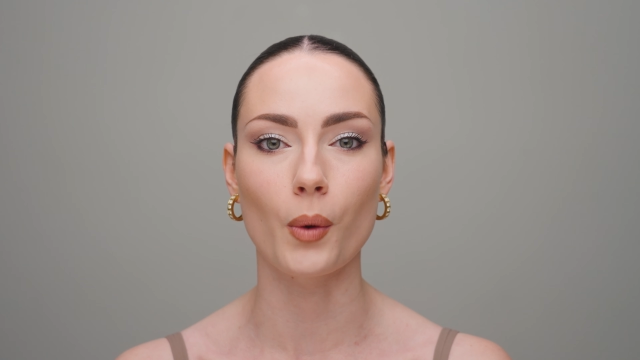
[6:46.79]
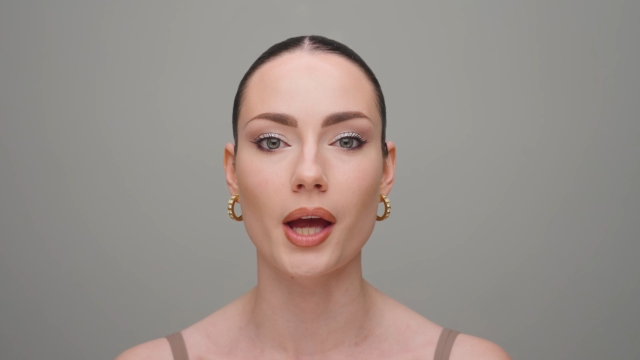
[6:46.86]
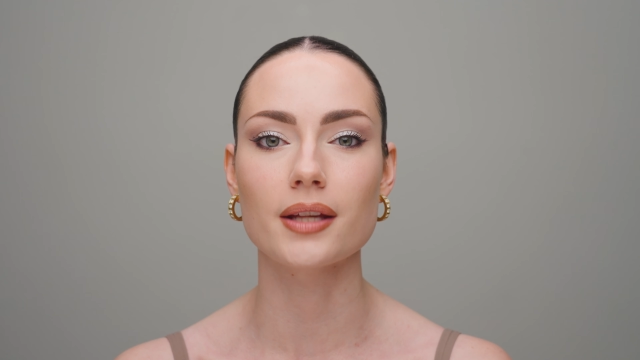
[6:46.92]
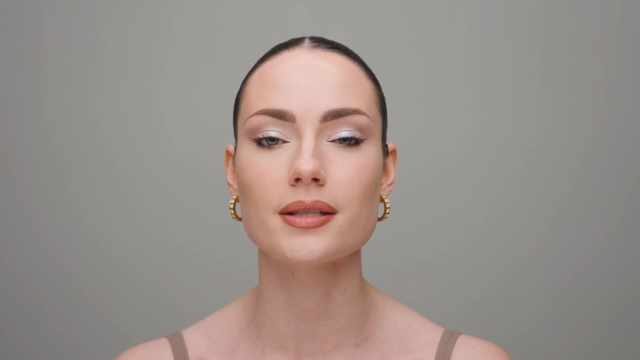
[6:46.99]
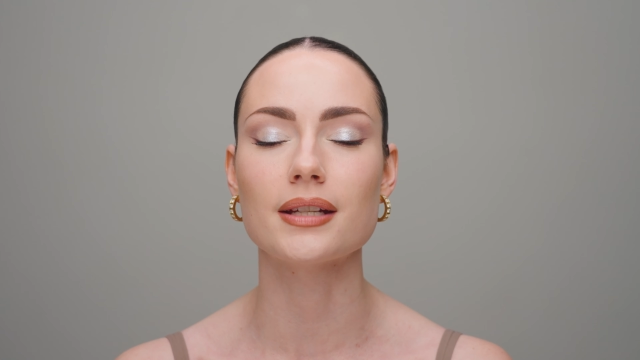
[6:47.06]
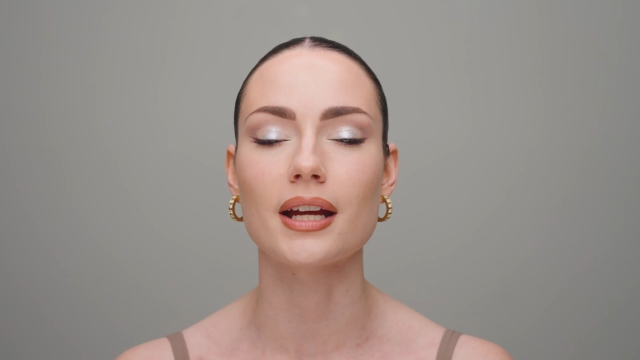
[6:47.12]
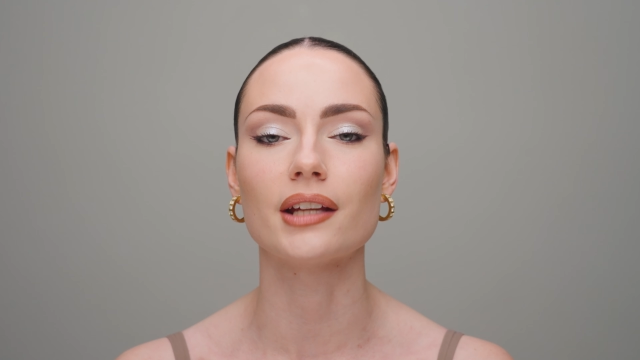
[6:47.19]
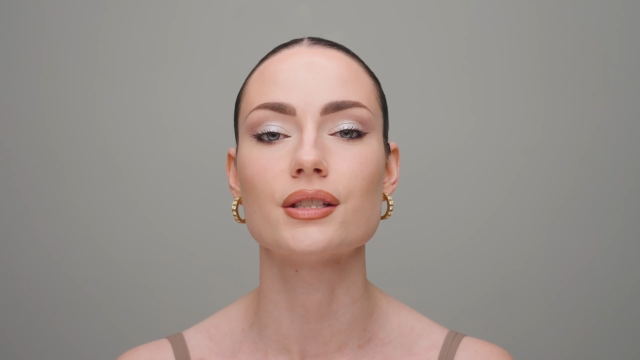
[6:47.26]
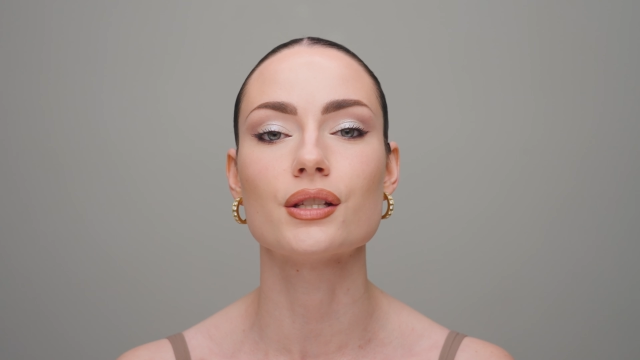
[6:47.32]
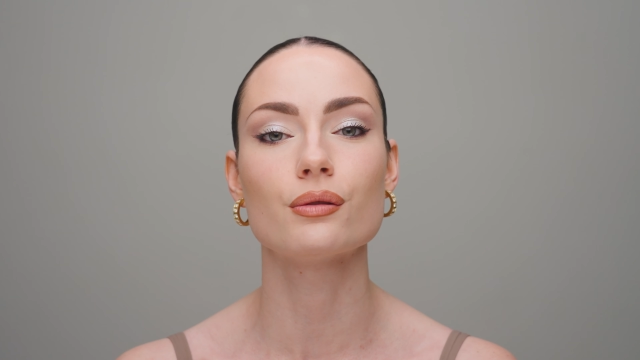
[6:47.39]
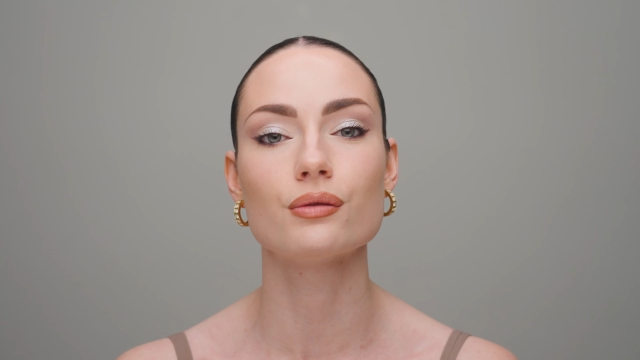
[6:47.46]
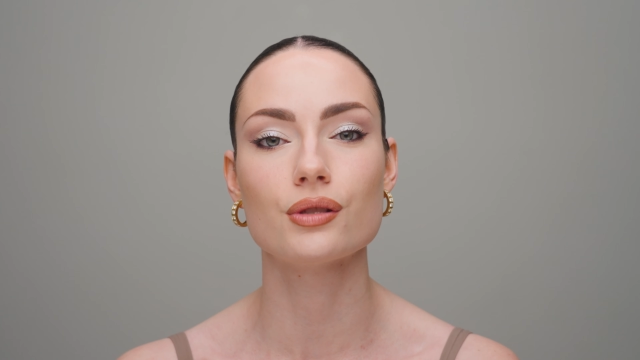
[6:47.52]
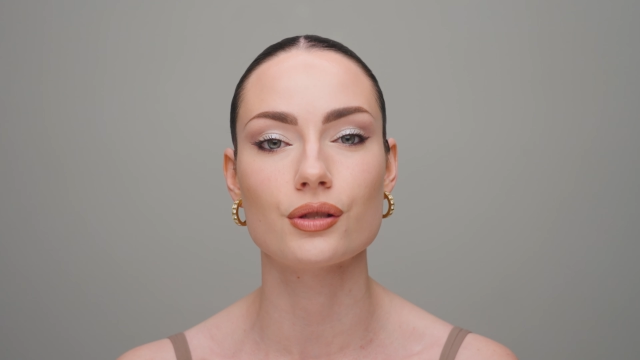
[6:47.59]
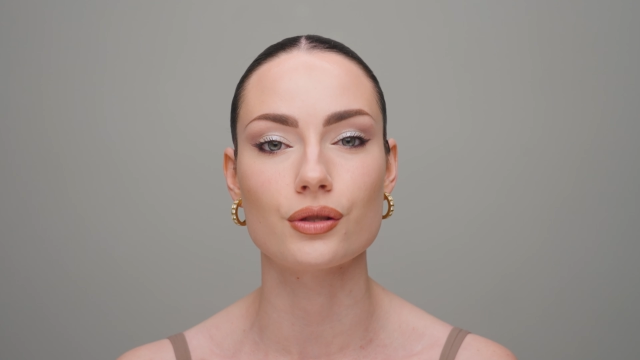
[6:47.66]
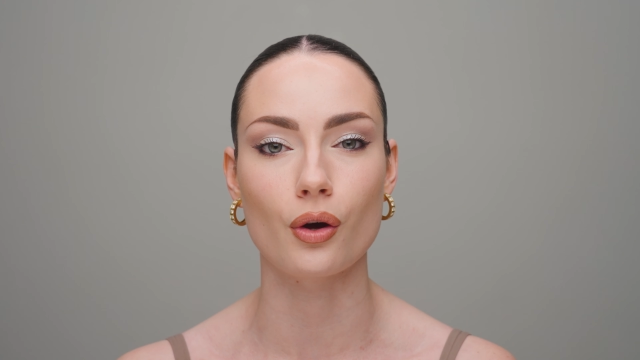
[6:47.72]
way stands
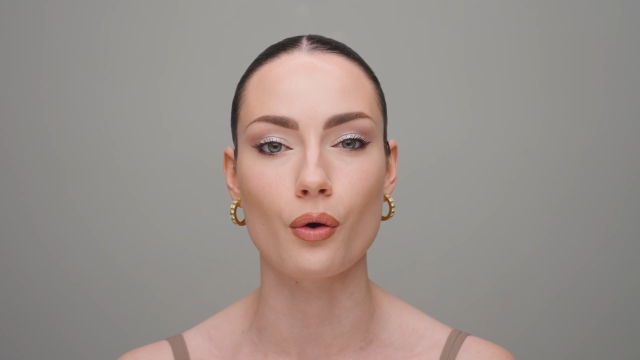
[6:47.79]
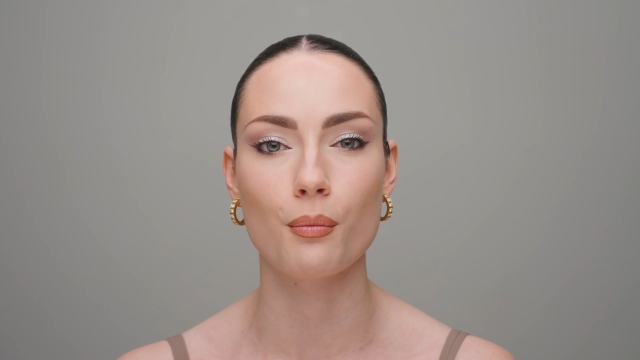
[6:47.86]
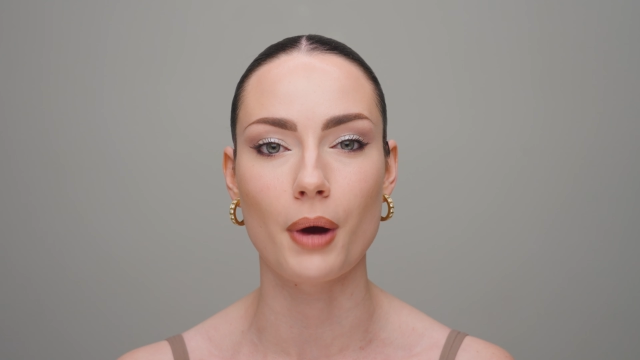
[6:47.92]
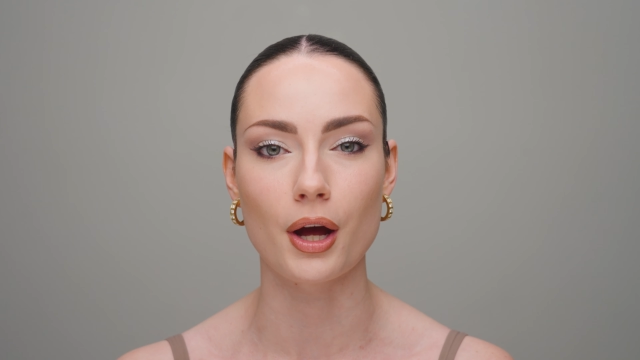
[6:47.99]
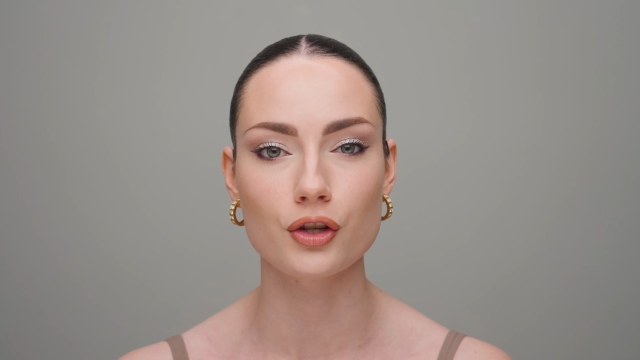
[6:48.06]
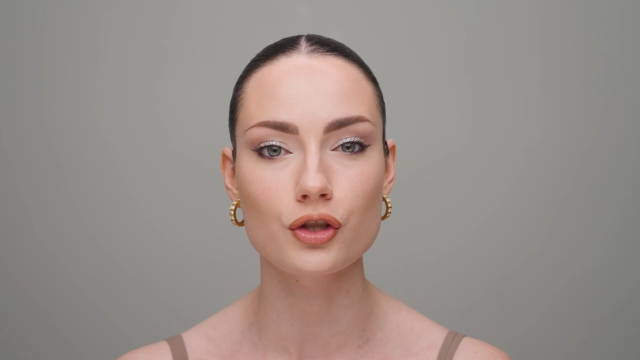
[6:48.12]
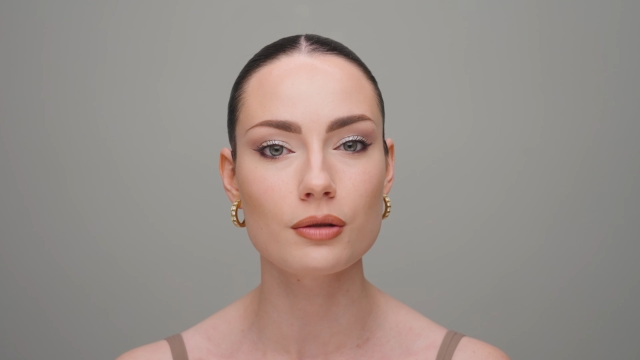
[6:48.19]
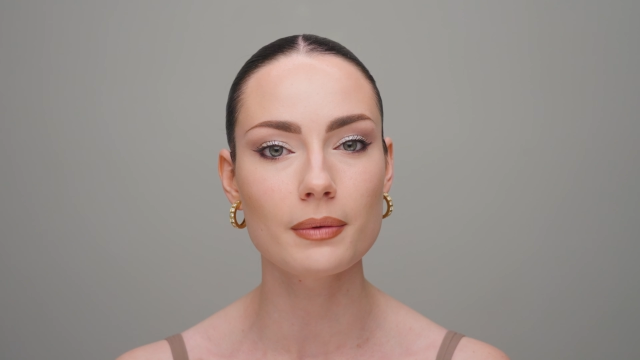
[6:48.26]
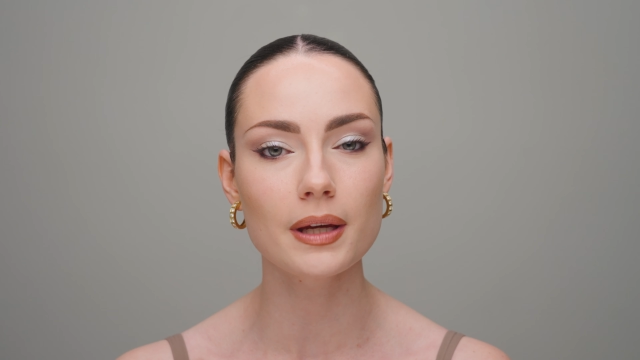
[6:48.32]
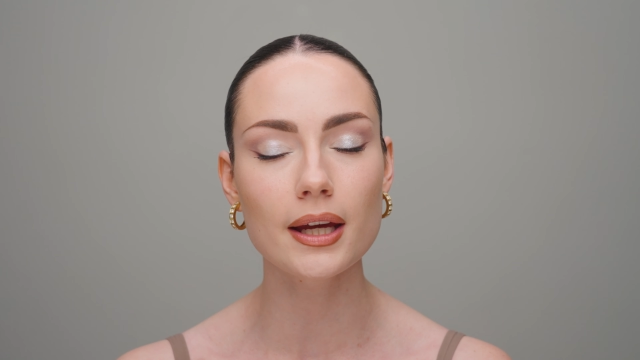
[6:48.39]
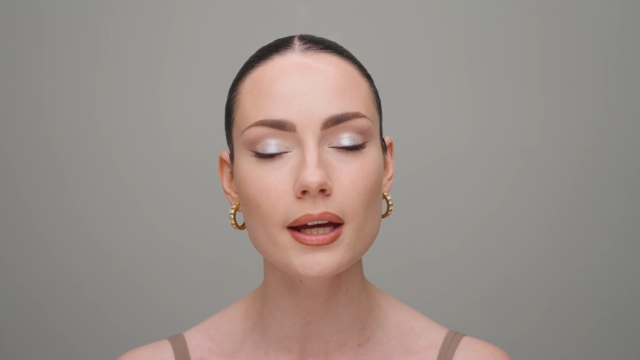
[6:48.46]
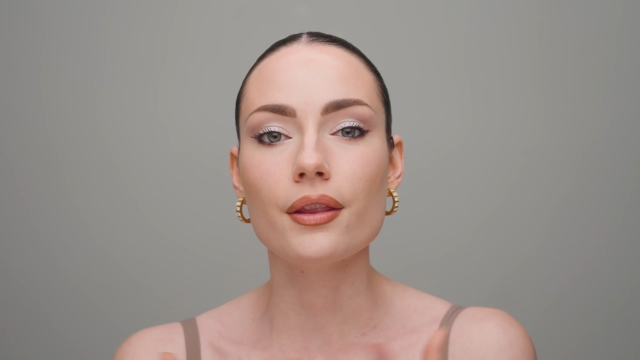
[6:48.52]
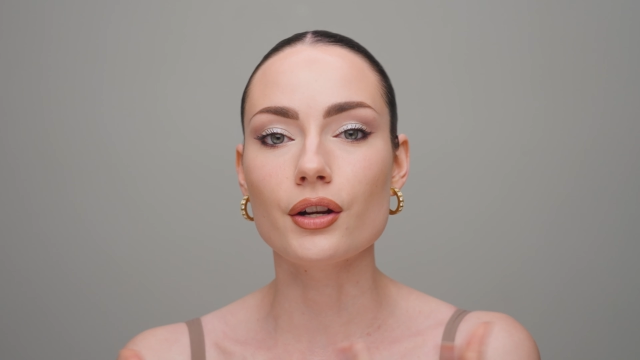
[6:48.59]
out so much to me.